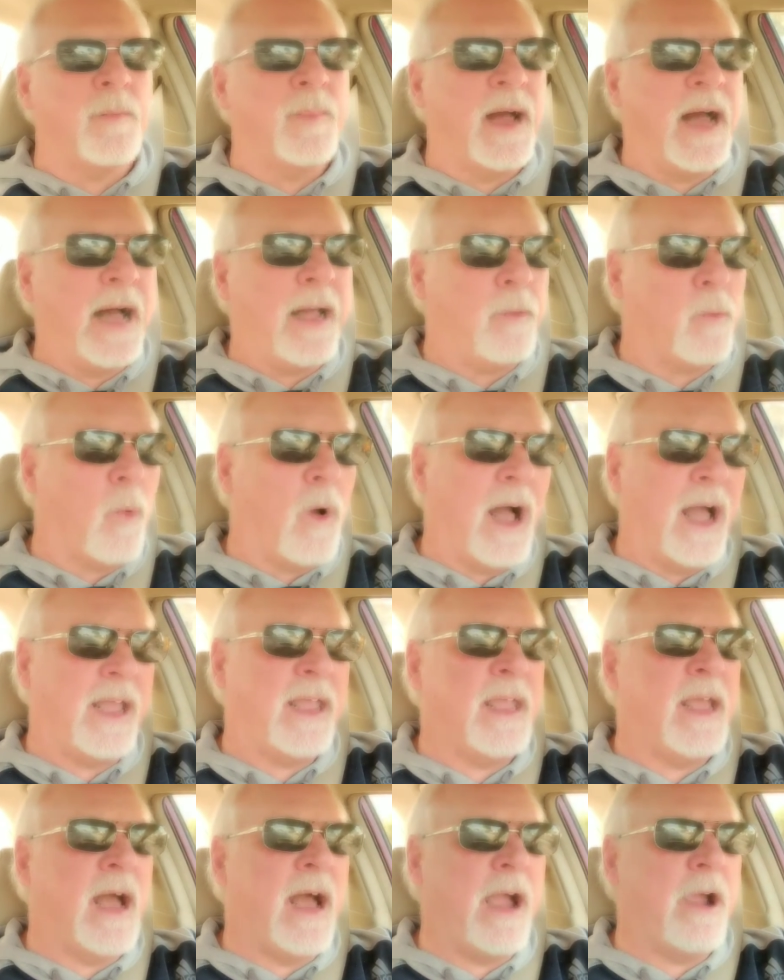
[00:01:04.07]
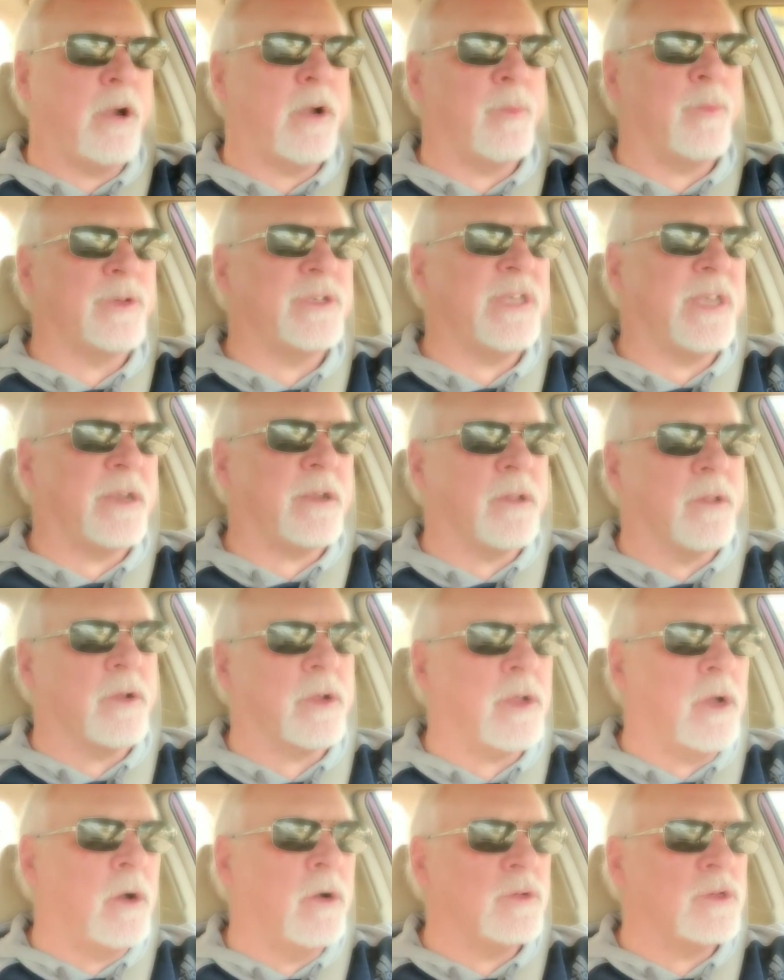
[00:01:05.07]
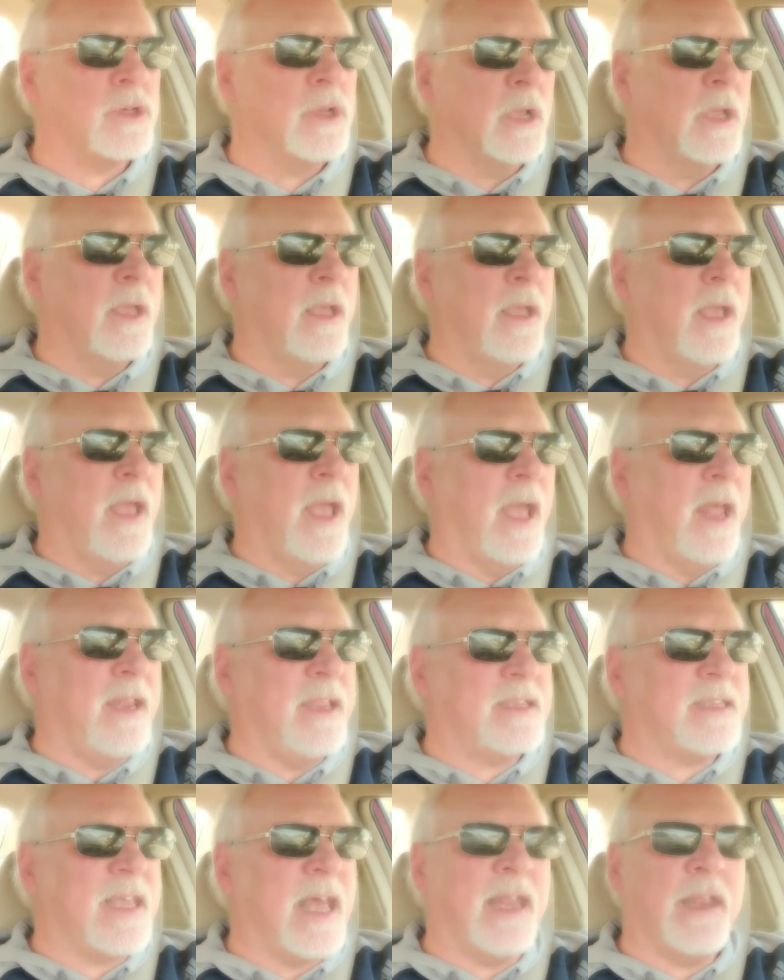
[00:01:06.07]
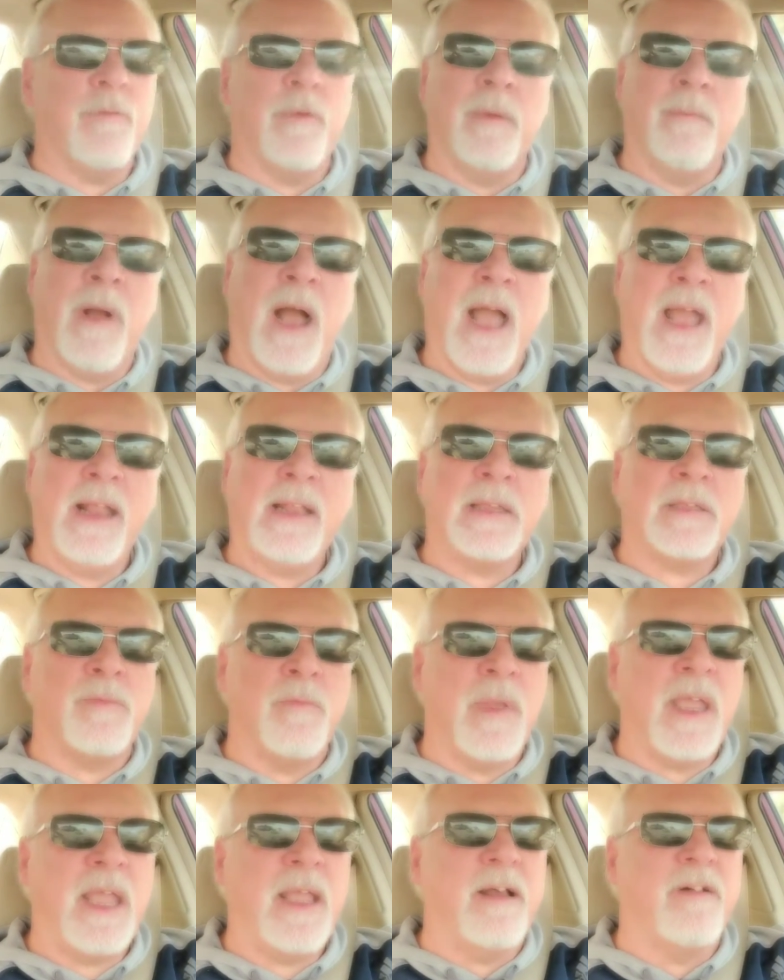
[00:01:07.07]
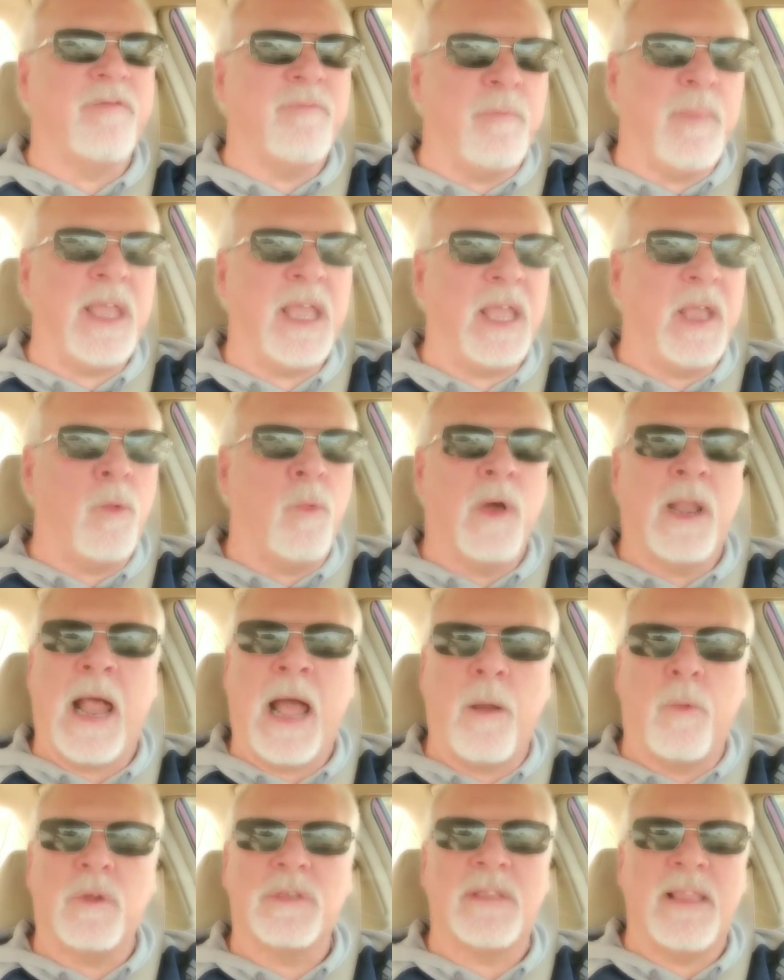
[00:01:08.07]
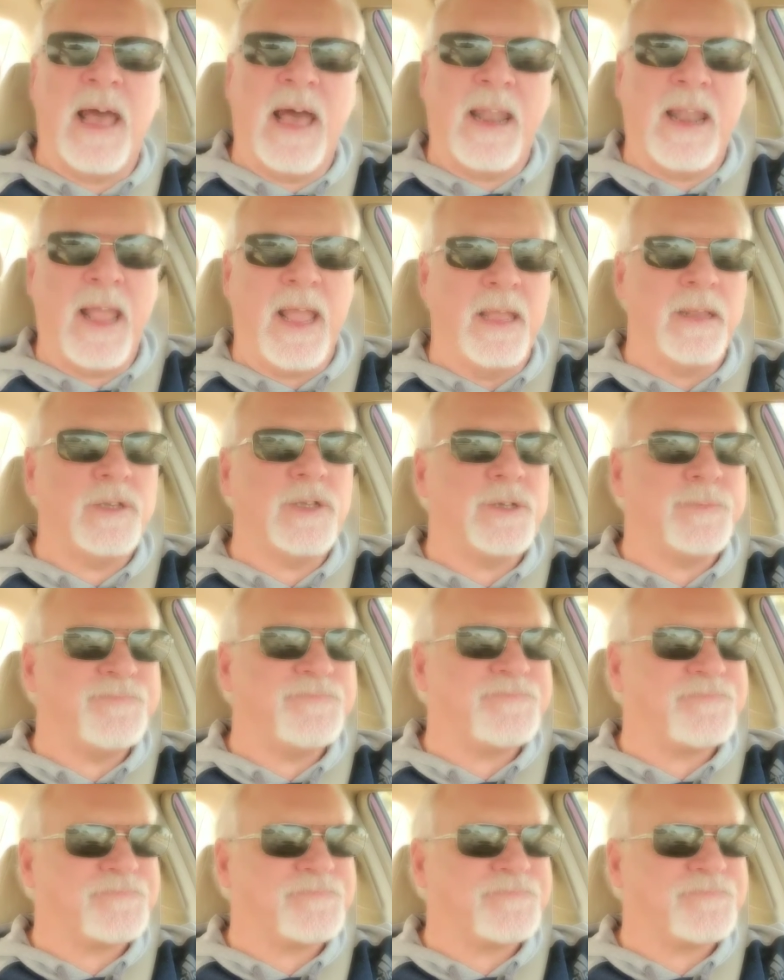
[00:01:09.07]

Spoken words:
about why he hired a particular coach. And he said, he reminds me of me when I was that age.